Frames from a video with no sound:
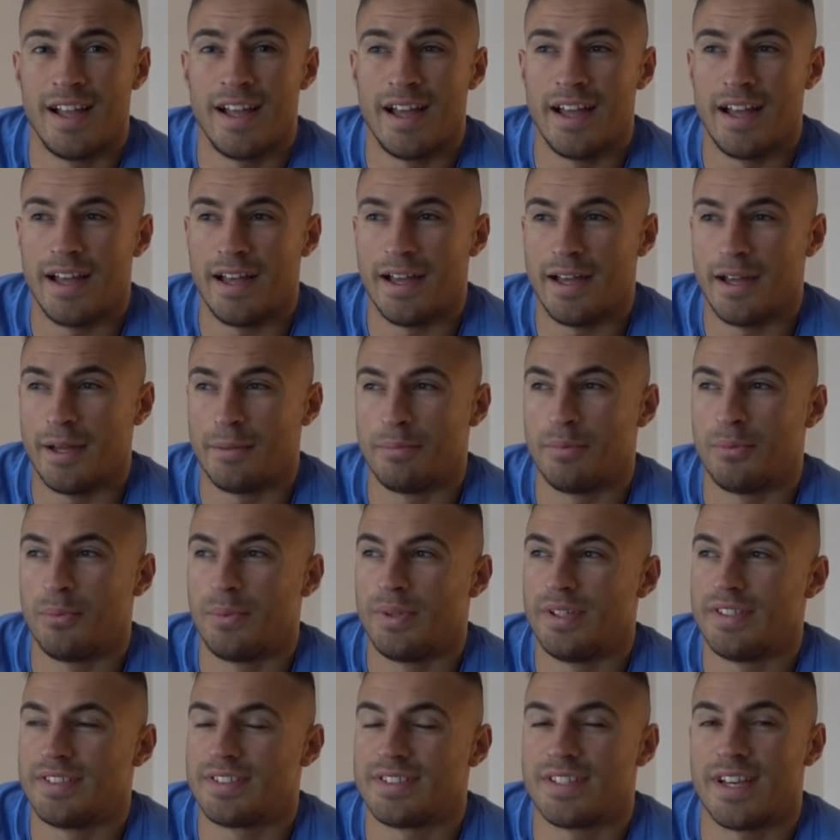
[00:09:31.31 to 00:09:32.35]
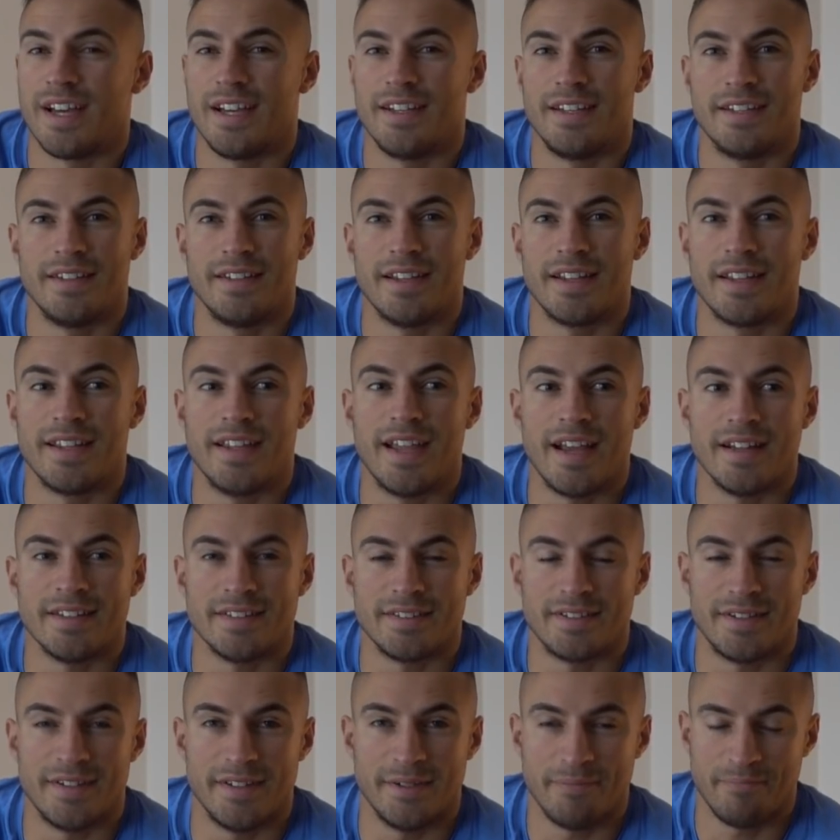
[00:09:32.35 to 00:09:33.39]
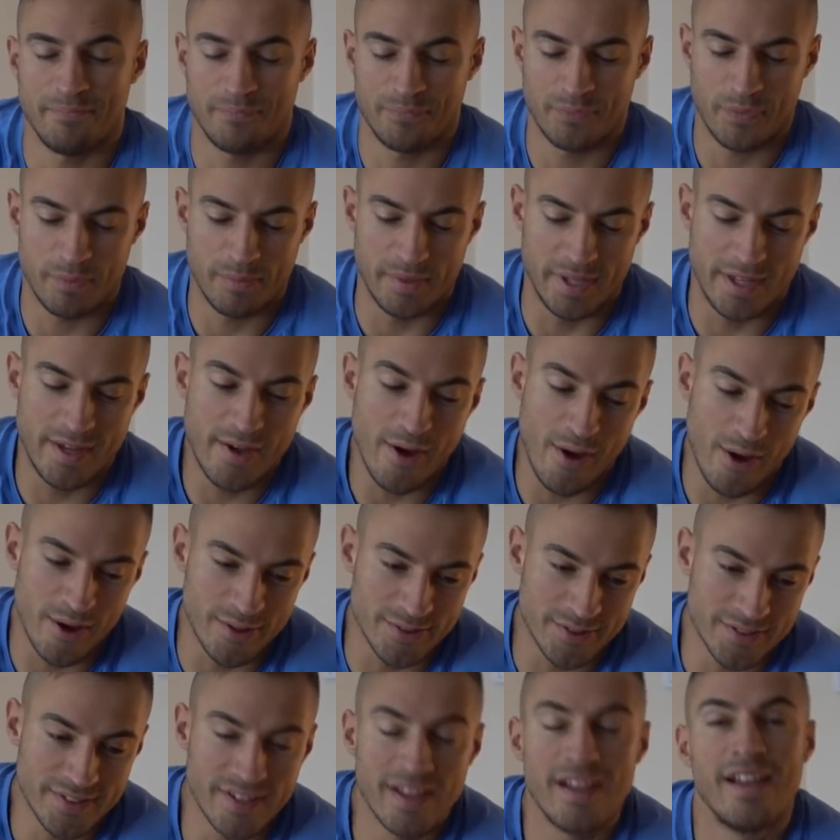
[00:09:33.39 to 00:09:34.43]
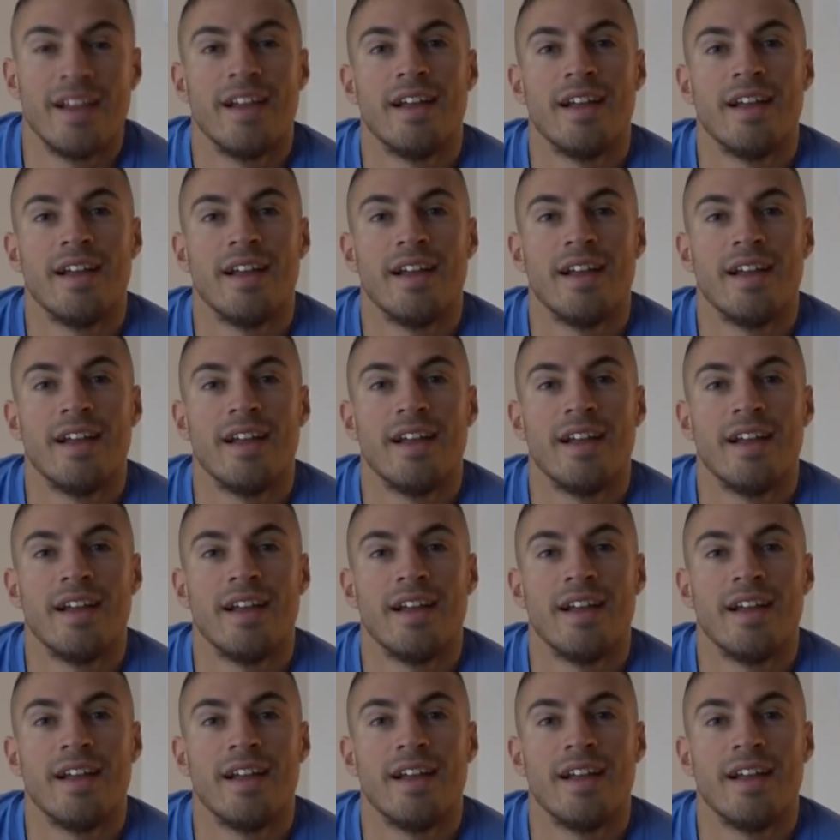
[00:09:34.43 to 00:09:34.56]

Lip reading: but we decided against it because